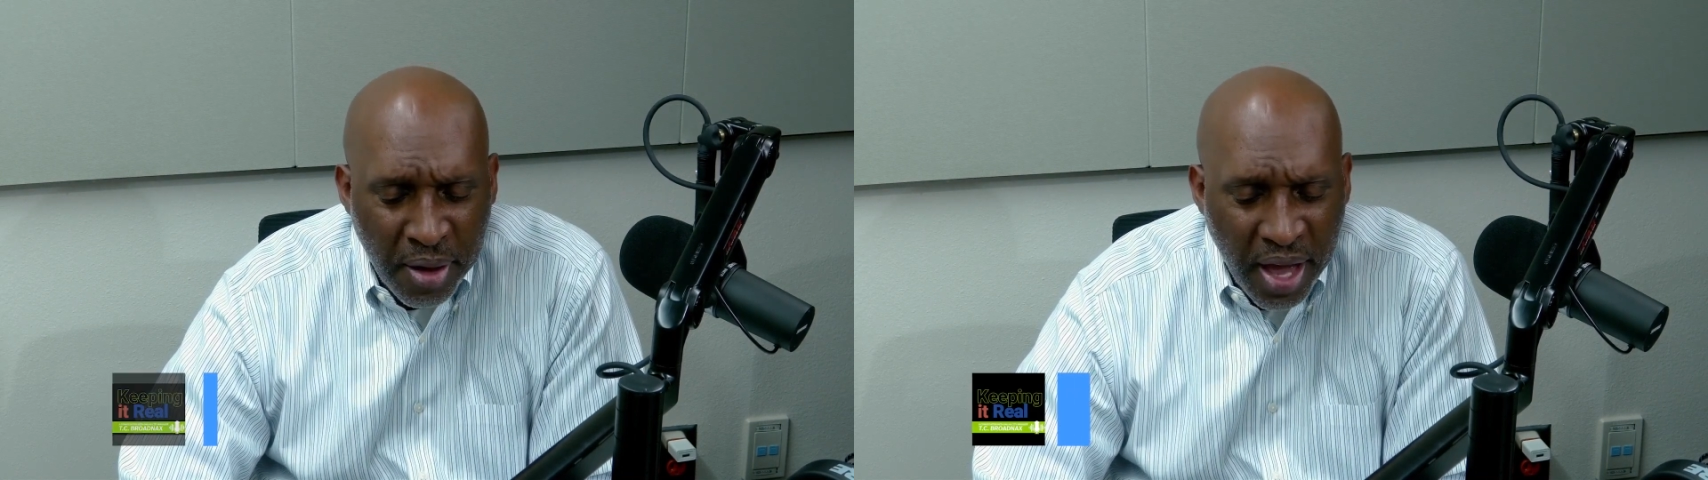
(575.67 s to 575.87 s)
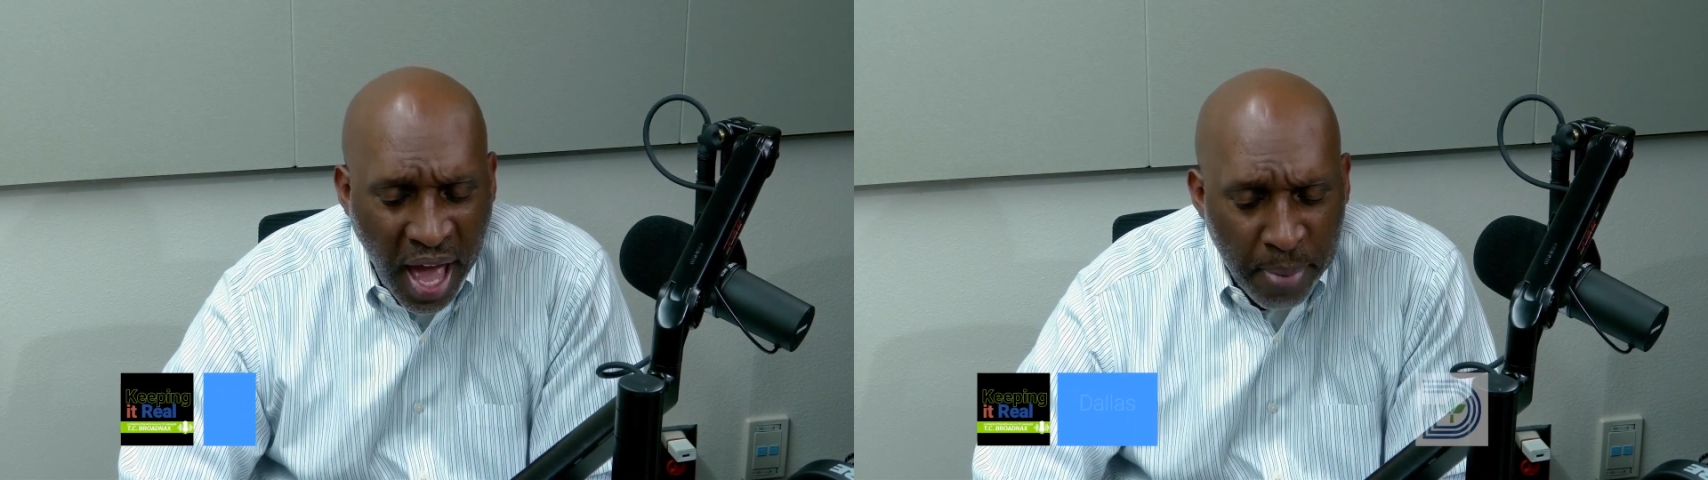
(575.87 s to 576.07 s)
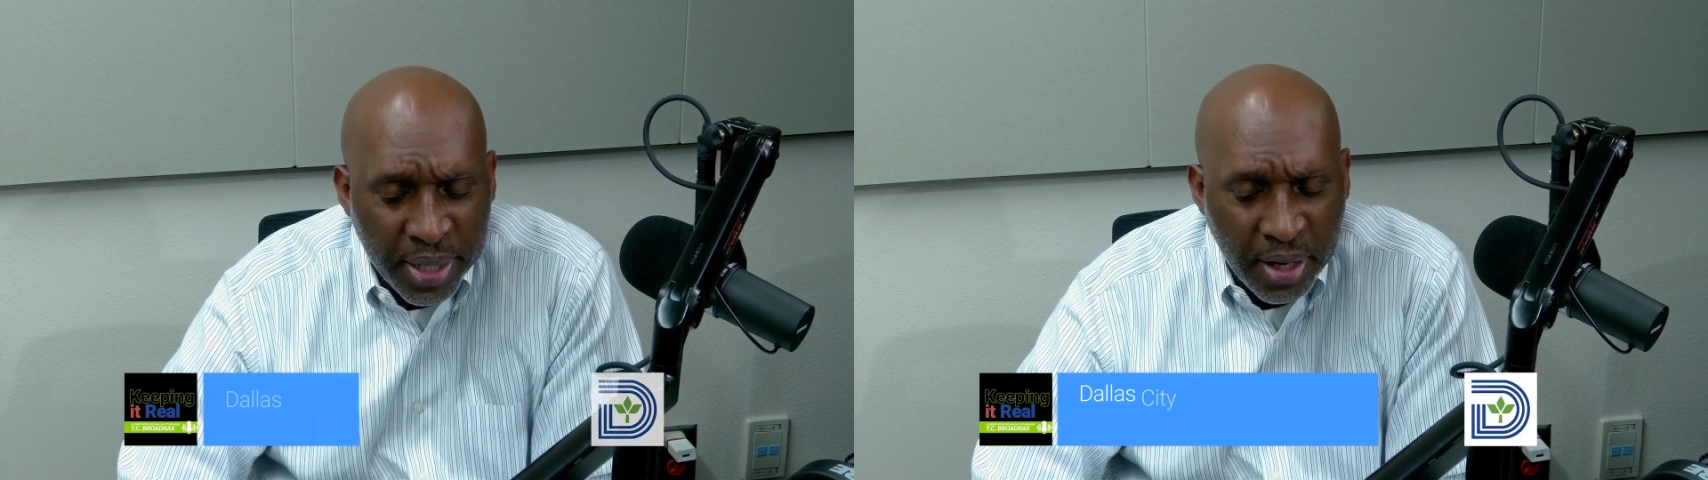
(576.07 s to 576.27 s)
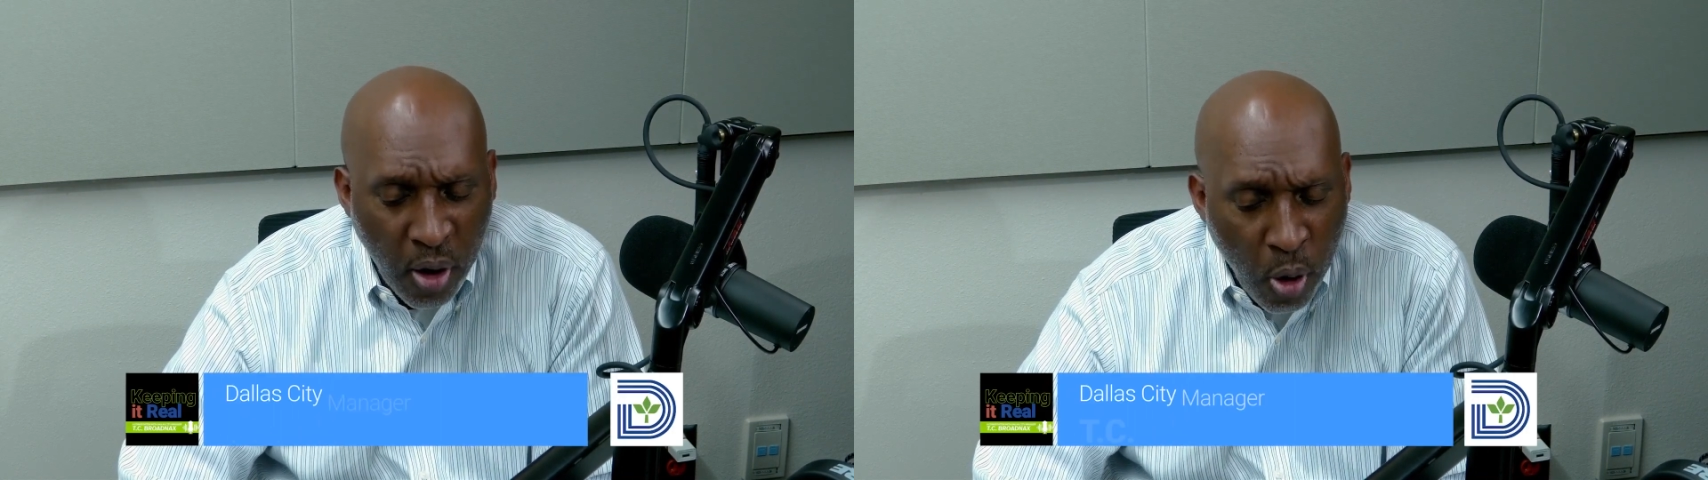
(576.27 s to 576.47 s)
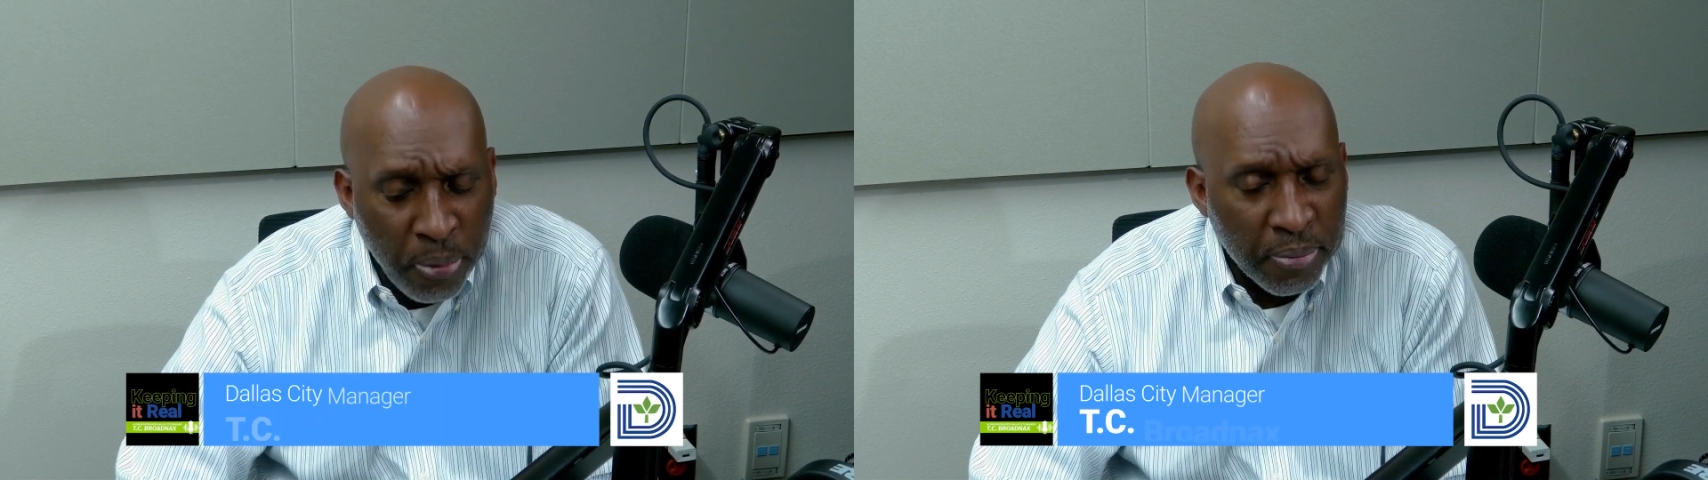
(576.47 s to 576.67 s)
how many
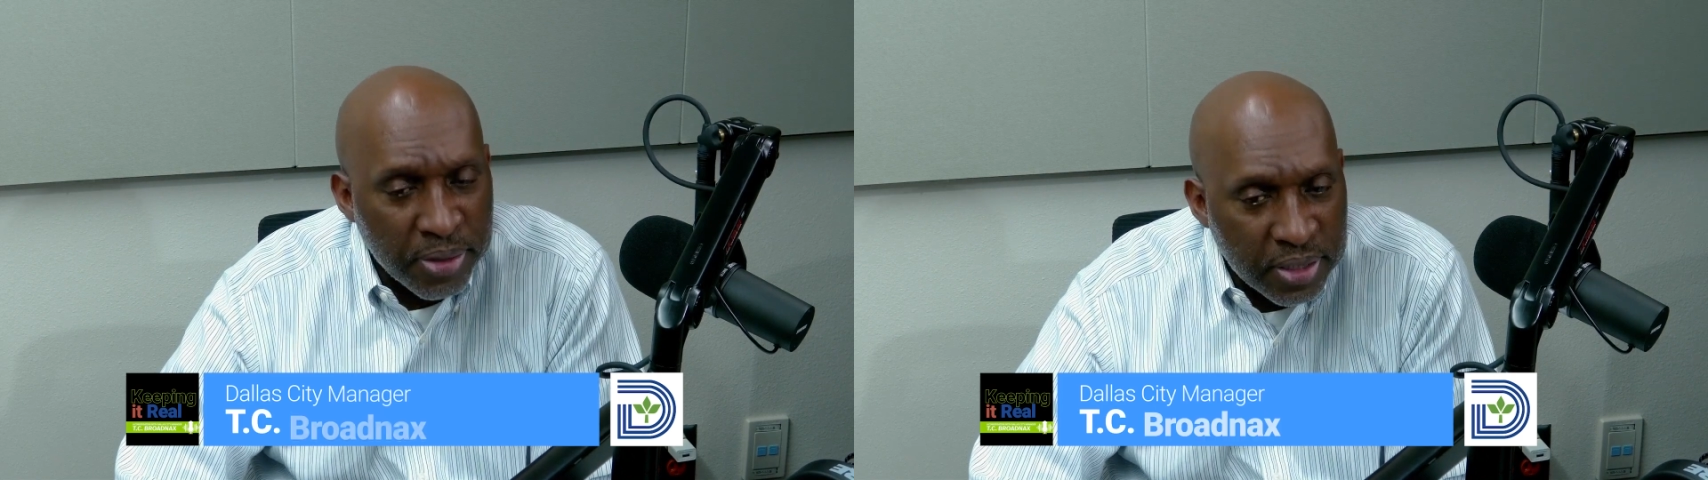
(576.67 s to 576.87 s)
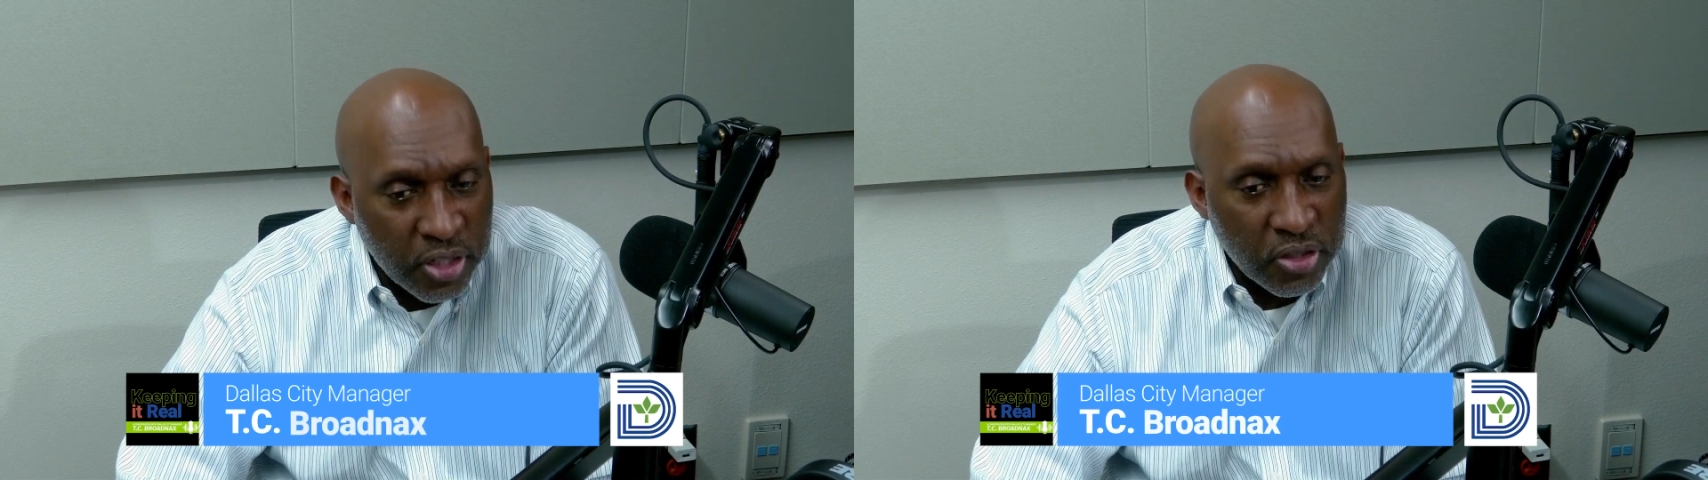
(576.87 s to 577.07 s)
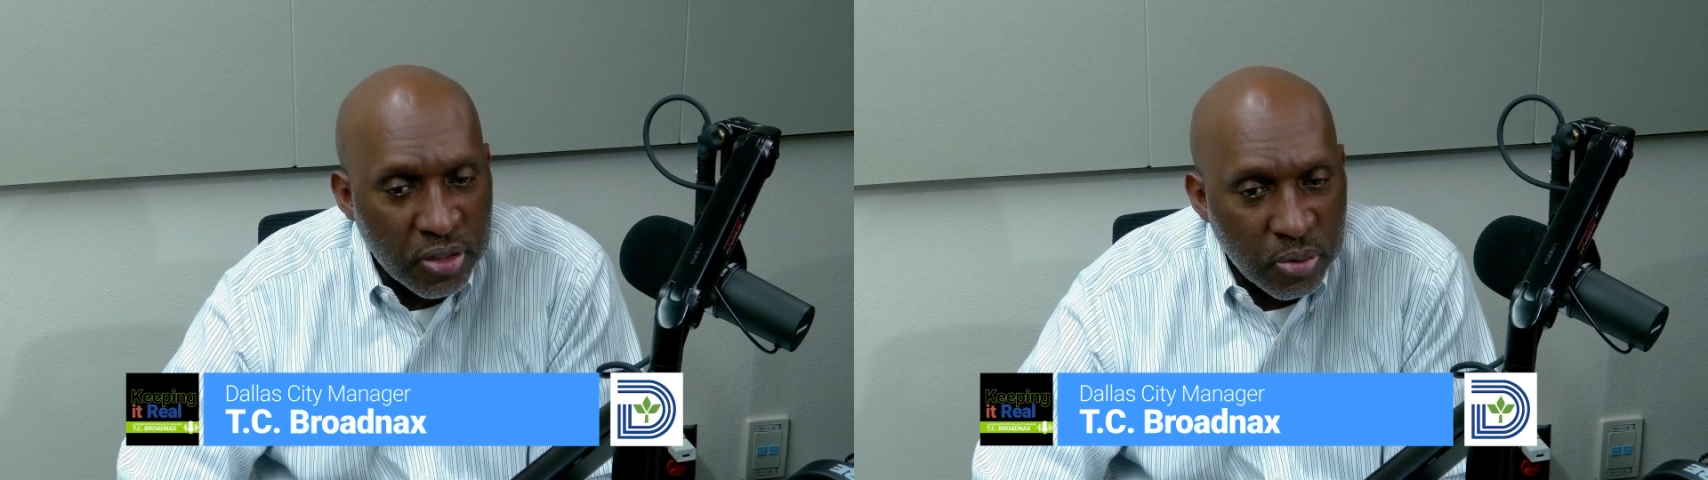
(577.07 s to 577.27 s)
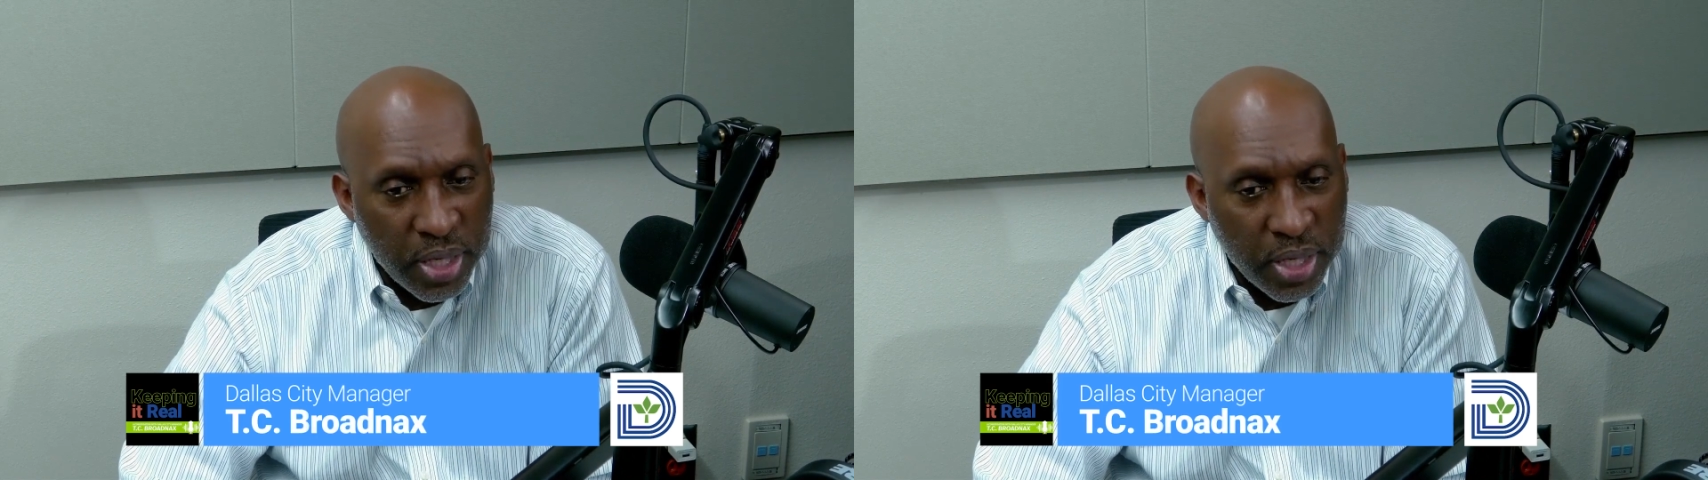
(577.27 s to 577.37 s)
open positions